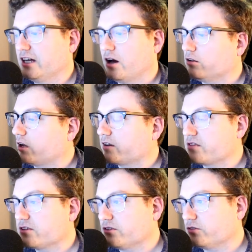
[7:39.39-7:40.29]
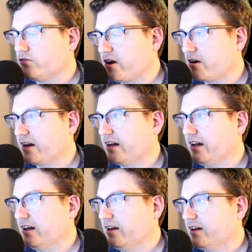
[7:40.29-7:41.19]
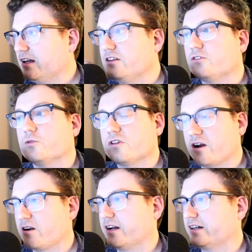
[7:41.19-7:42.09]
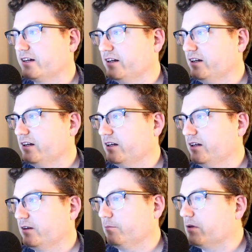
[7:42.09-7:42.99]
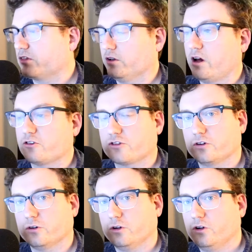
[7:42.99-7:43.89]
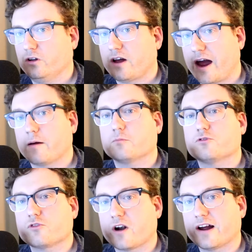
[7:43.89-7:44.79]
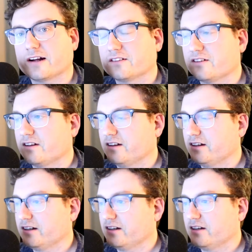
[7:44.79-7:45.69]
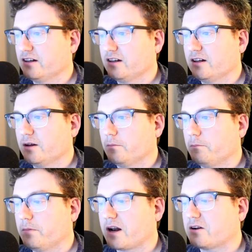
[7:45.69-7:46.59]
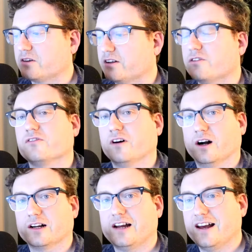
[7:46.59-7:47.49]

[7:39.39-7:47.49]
A lot of this is very esoteric, mythological, abstract, but I don't give a fuck.